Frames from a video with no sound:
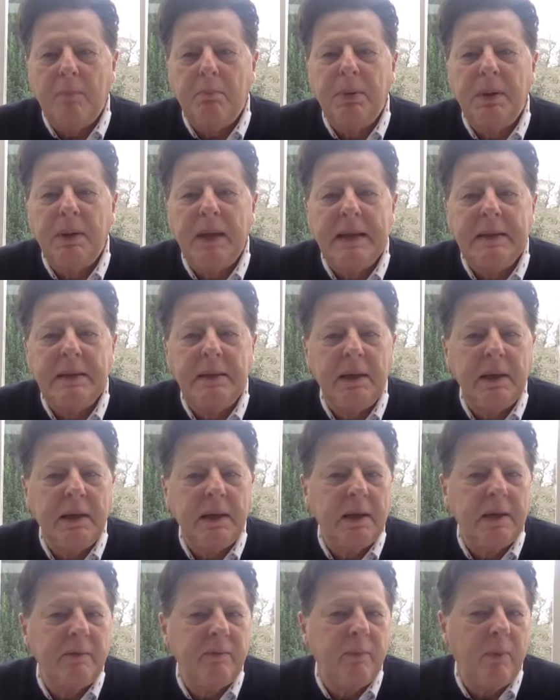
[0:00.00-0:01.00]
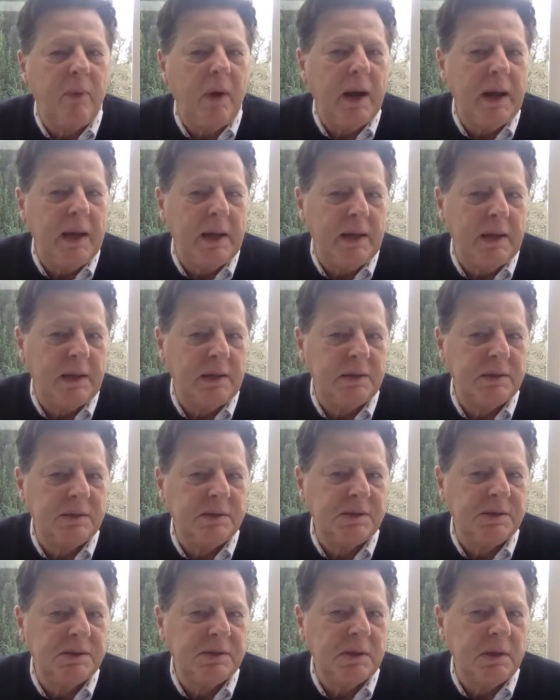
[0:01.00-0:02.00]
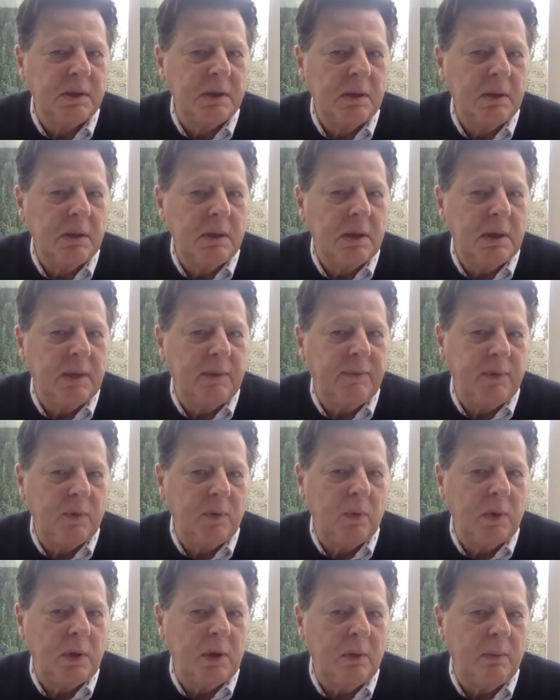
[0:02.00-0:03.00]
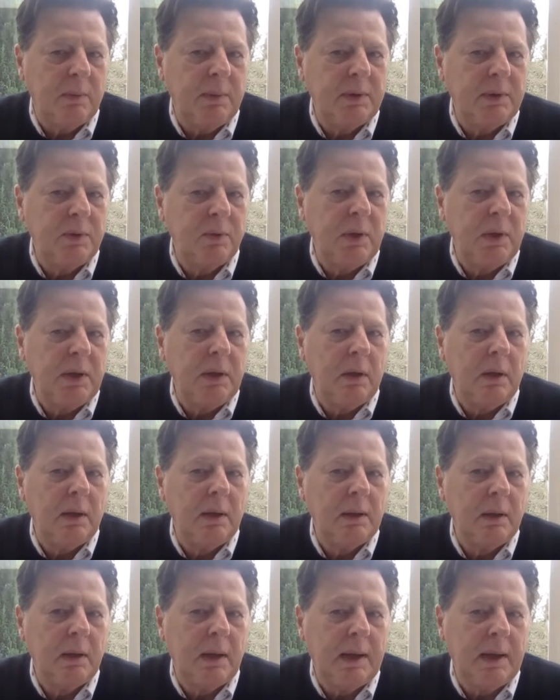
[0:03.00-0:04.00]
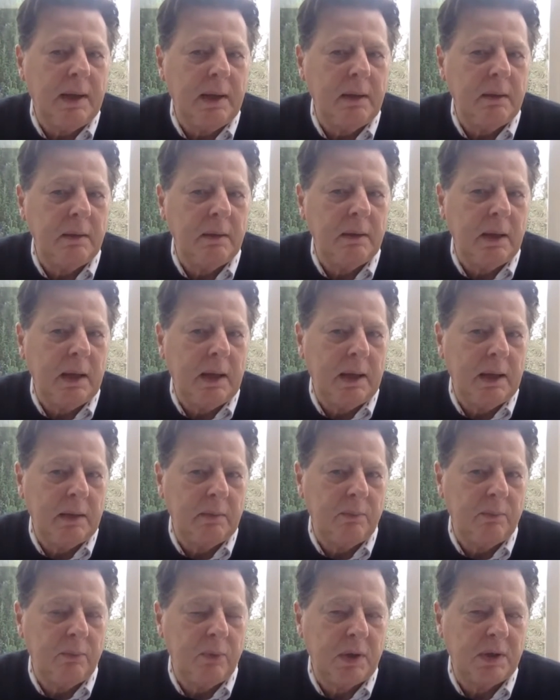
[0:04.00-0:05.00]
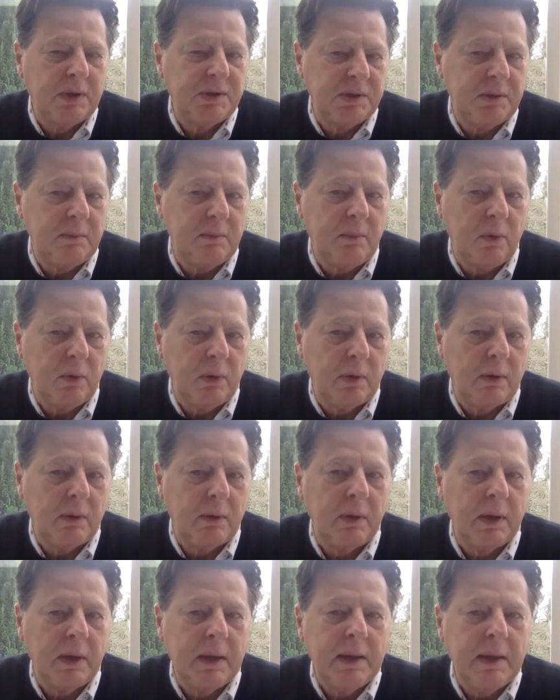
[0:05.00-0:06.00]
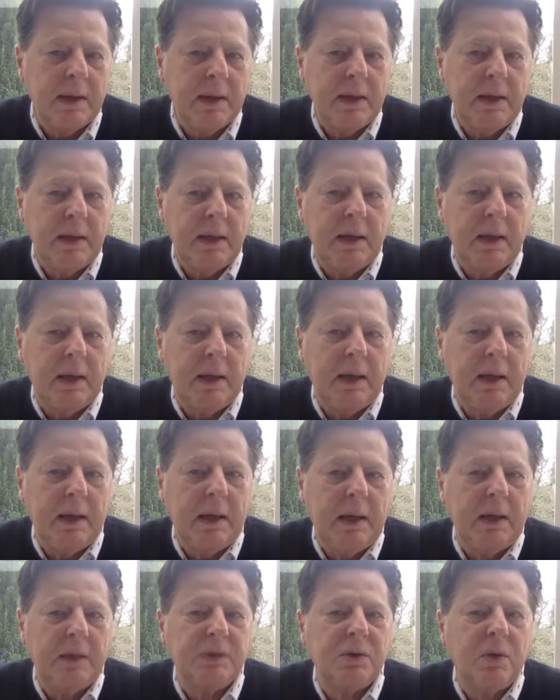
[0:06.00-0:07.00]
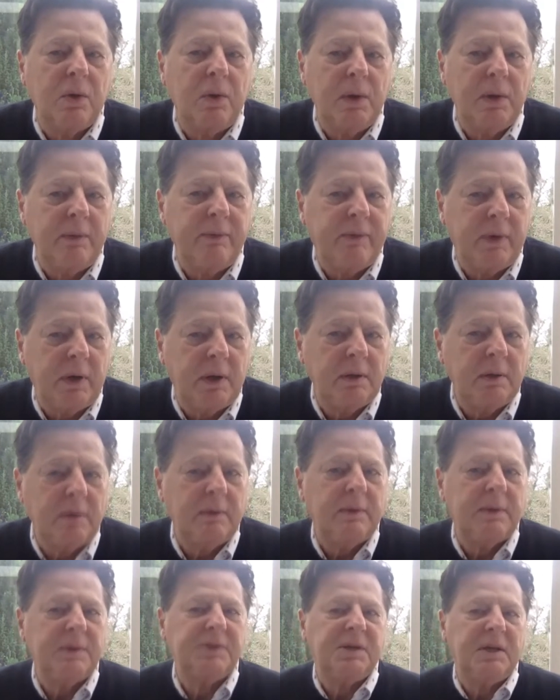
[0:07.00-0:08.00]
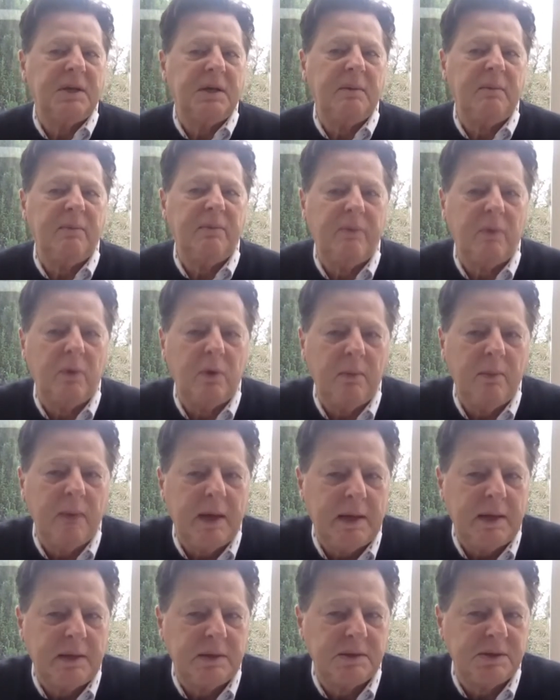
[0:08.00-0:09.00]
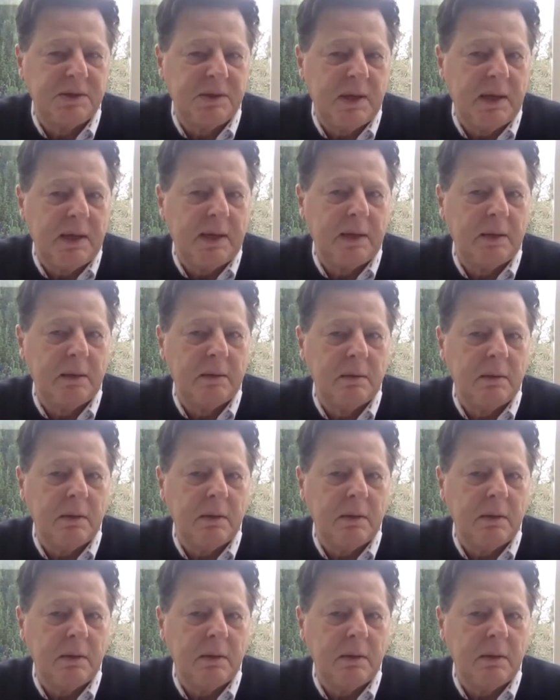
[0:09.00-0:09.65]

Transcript: blending of brands, if you will, between online and bricks and mortar. It's going to follow the same formats that